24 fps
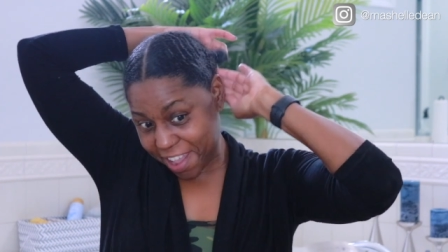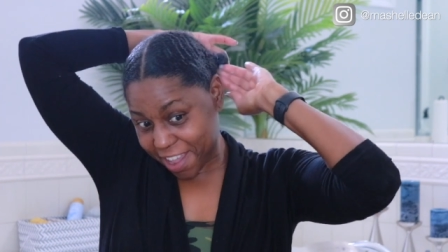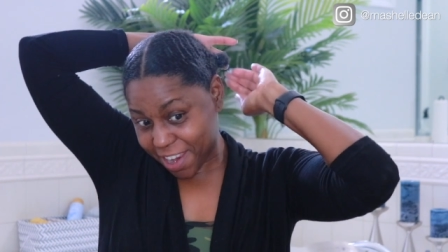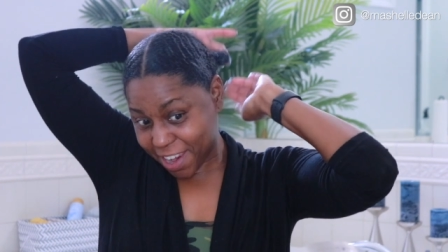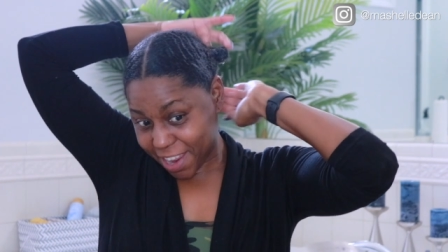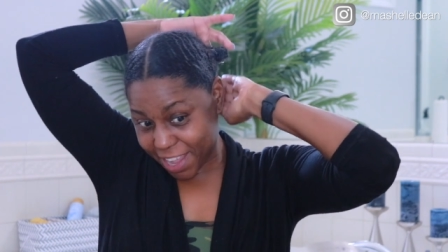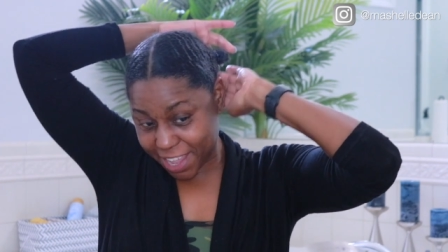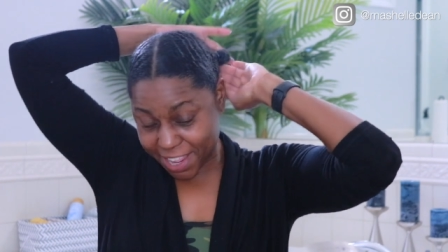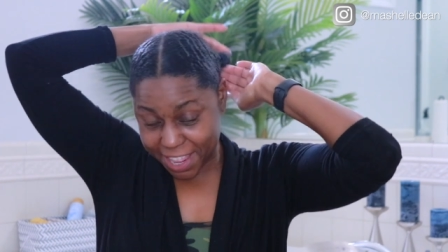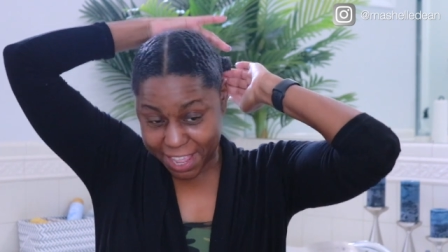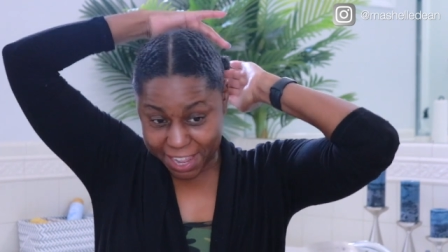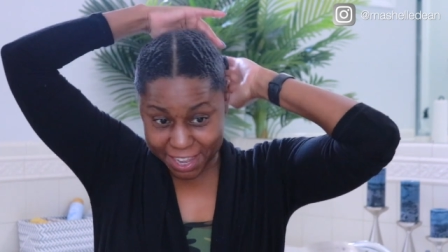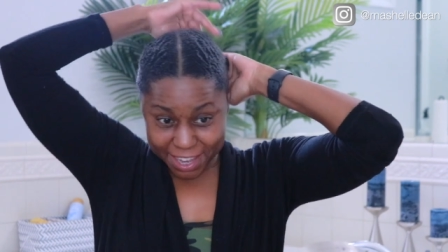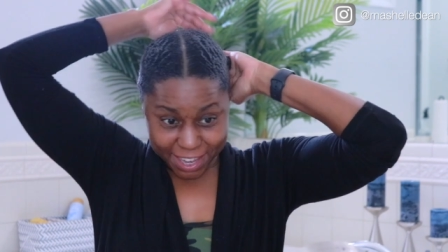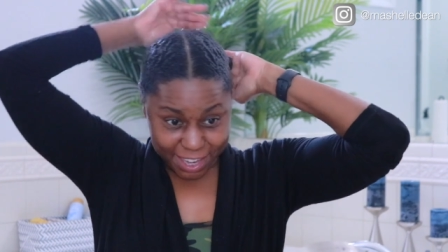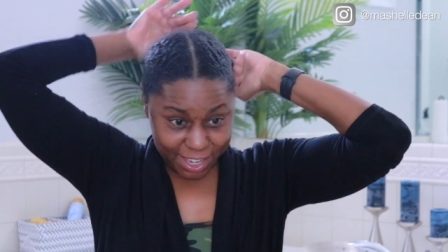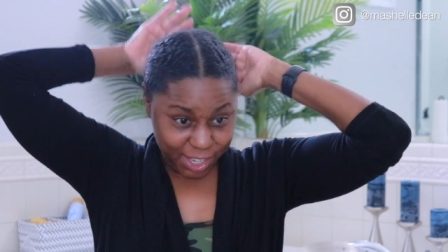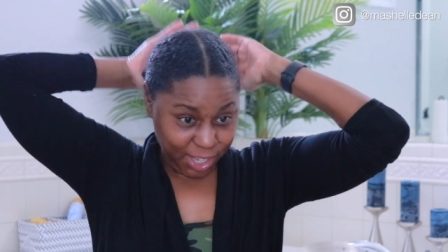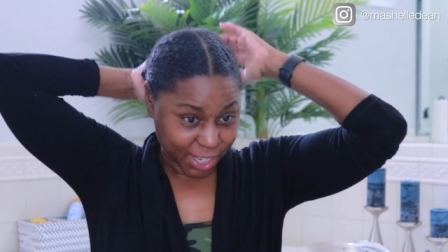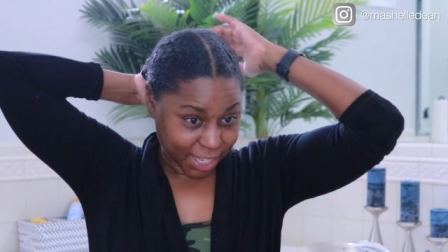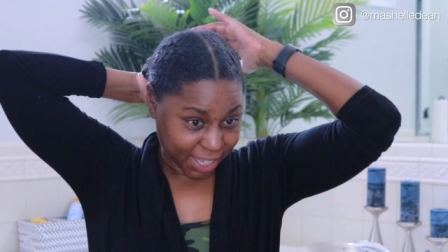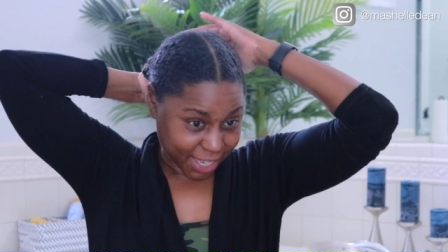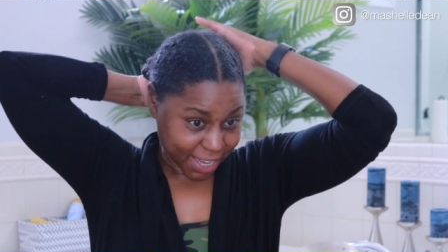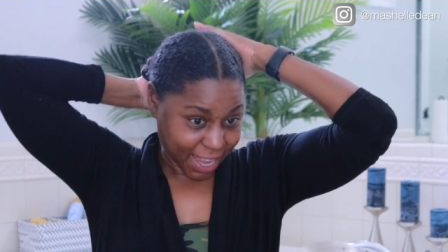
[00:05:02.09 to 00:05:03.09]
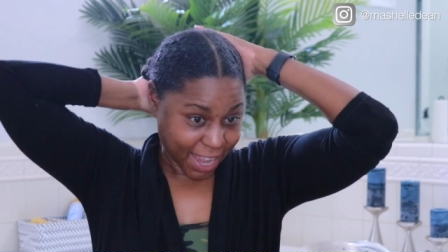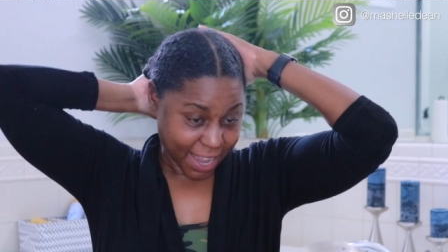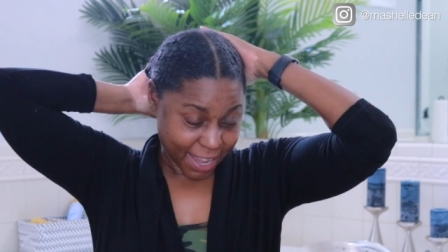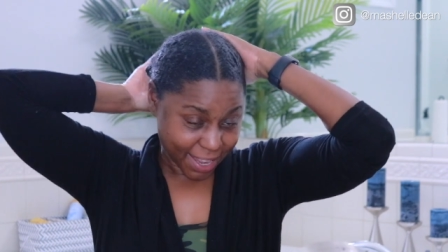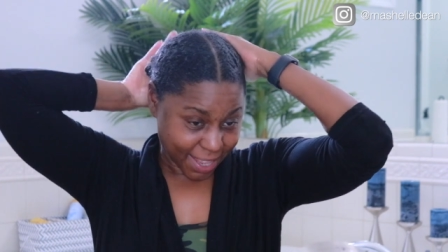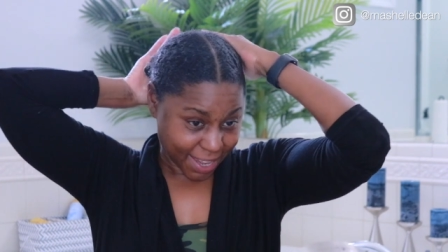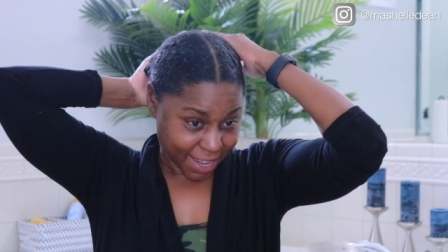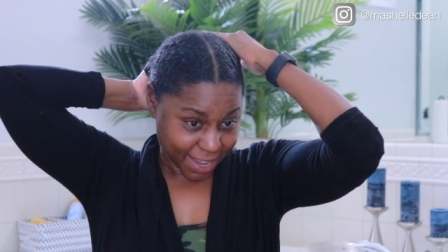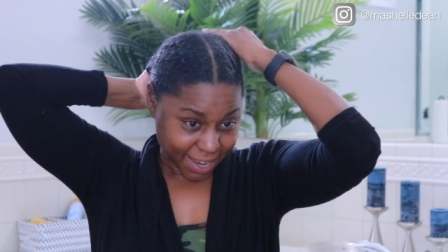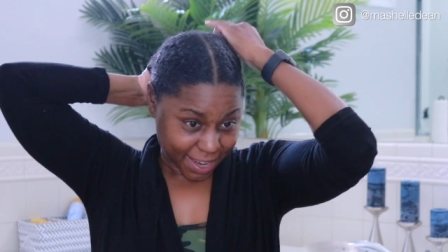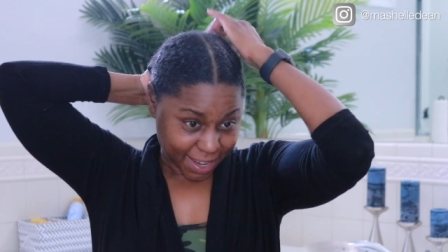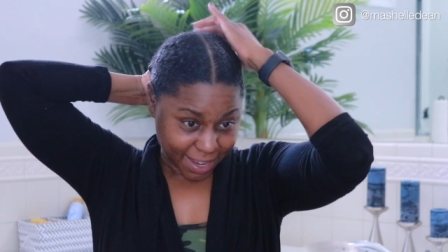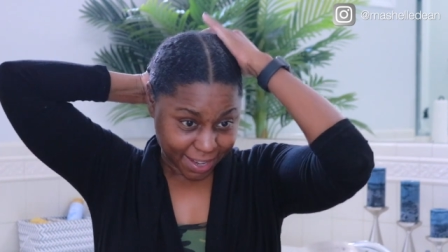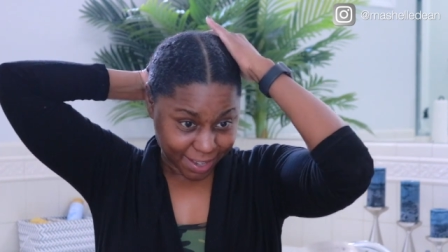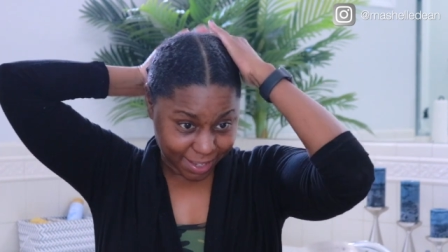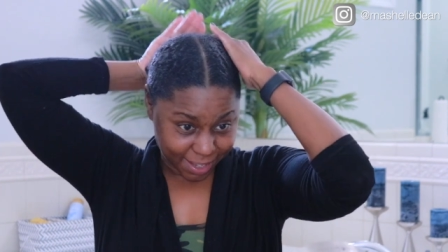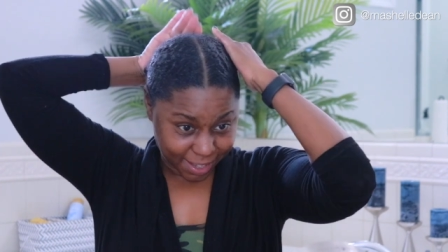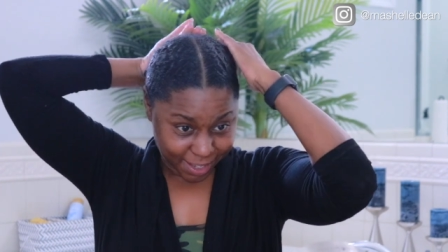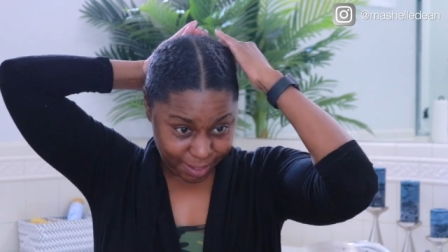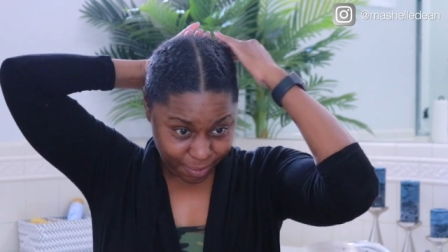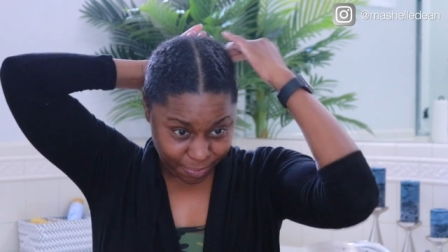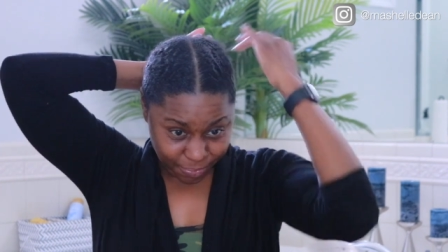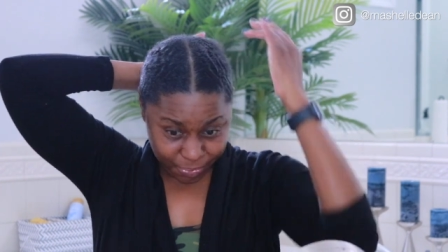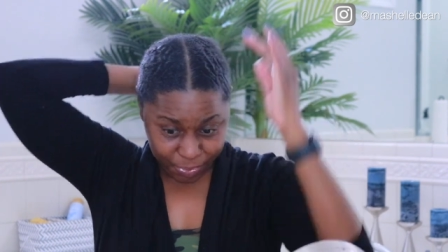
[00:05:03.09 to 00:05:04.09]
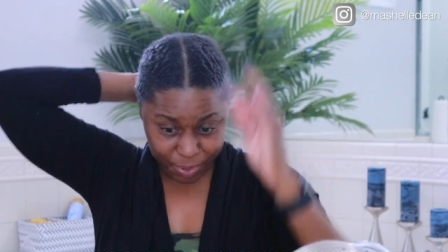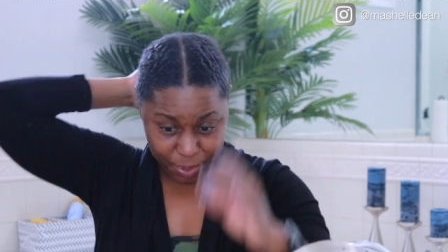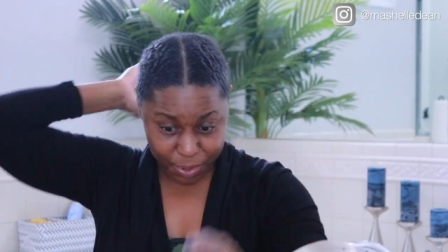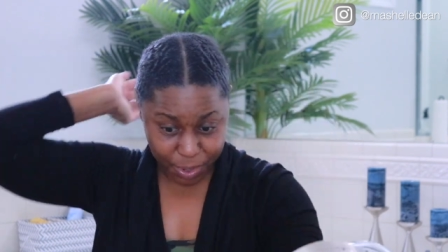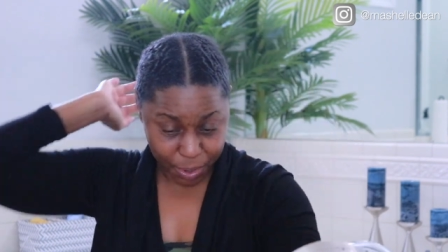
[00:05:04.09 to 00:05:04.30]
have that kitchen type, ladies. You